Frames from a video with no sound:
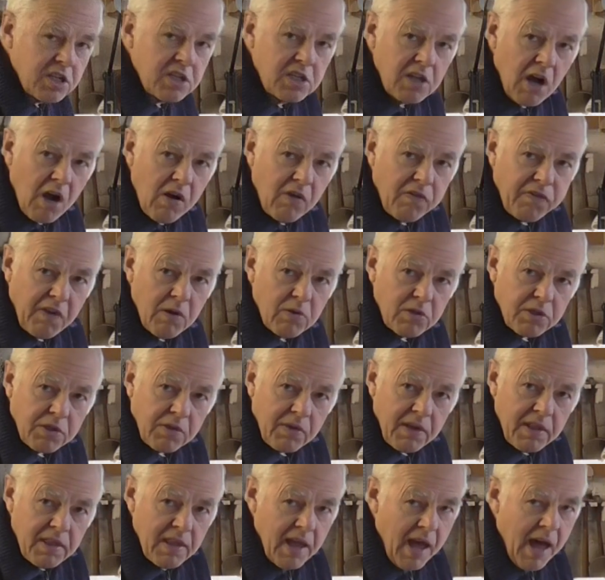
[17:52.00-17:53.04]
there's no
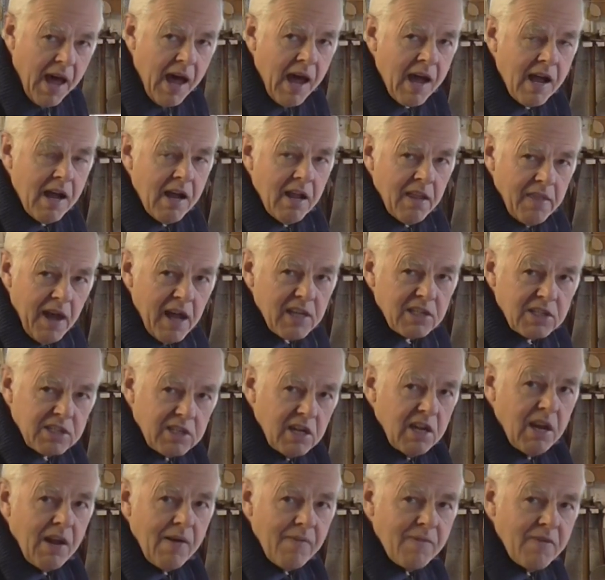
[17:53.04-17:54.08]
filter in there. That's
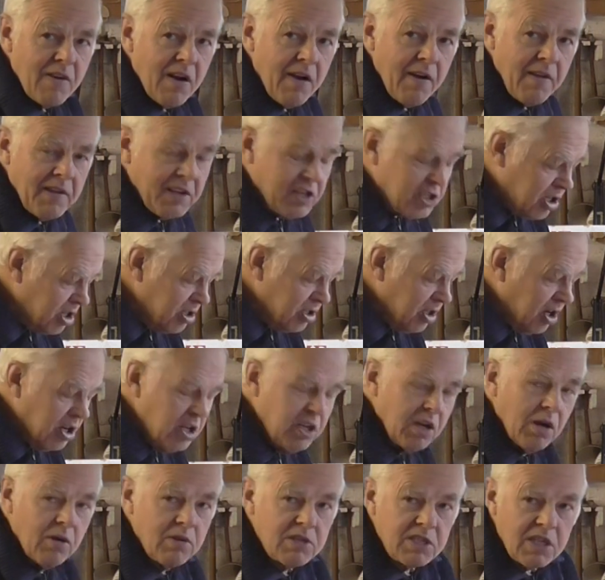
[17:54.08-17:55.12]
deliberate. It's because I
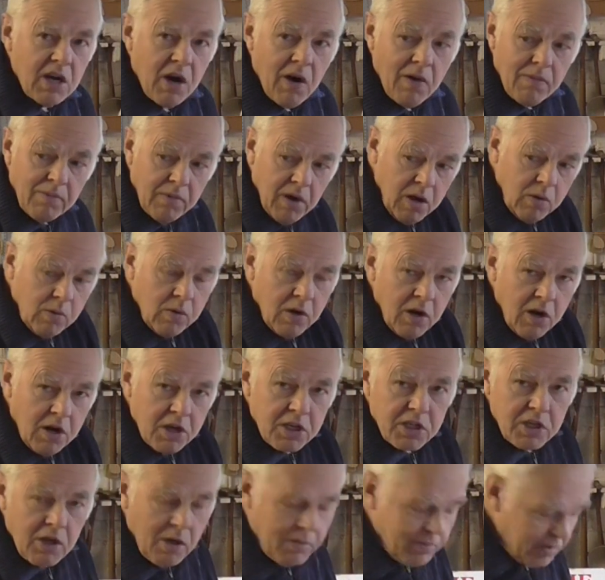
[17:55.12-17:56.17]
use it on my
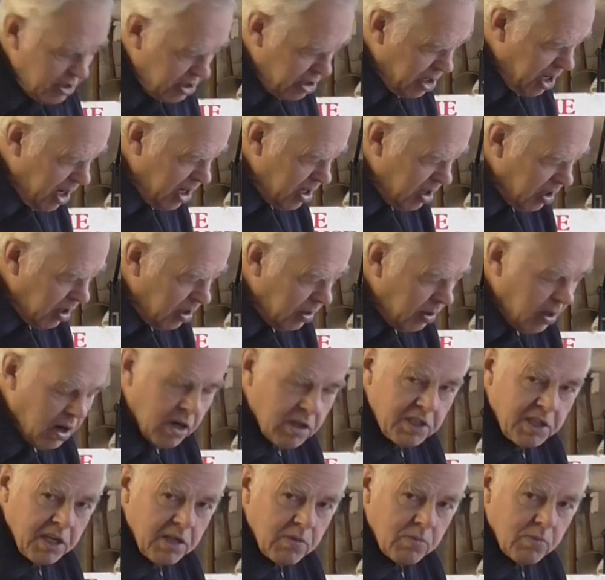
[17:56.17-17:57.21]
workshop machine and
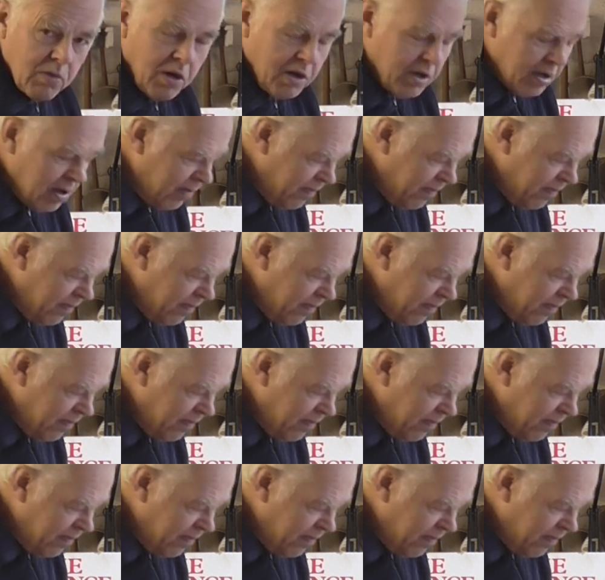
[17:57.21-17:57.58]
I didn't want